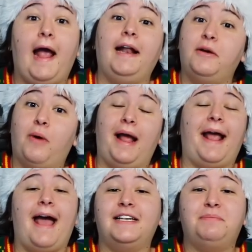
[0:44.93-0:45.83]

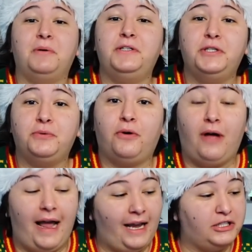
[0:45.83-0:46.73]
Anyway, as per
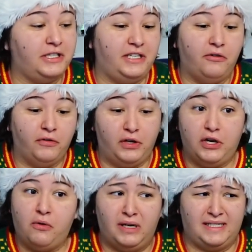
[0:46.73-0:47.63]
usual, I actually don't really
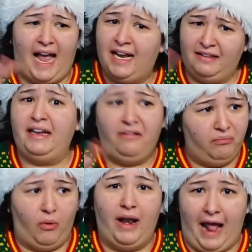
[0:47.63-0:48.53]
know exactly
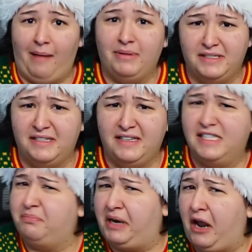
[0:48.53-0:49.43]
what happens in
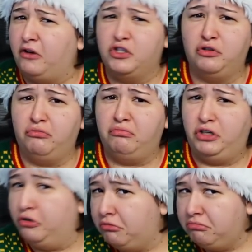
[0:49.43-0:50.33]
this, but I also
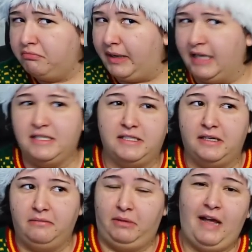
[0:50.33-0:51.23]
do because it's
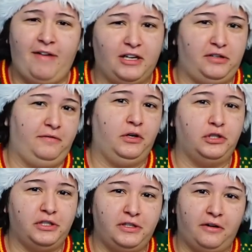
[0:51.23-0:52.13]
a live action
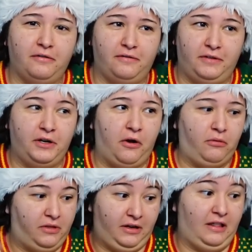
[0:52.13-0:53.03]
version of, you
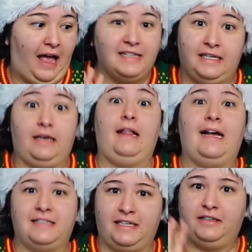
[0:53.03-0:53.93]
know, the
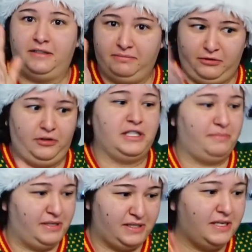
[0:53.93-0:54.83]
classic
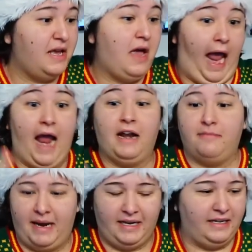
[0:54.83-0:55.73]
Christmas
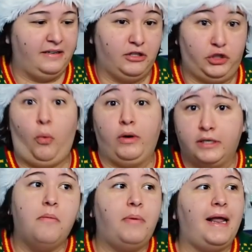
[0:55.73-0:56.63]
animated
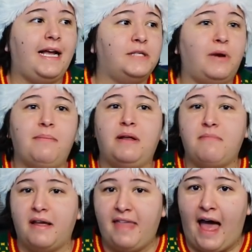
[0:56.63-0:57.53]
short. But I guess what I mean
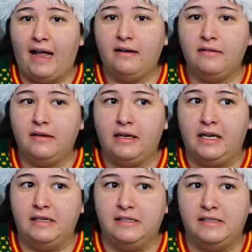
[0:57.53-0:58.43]
by that is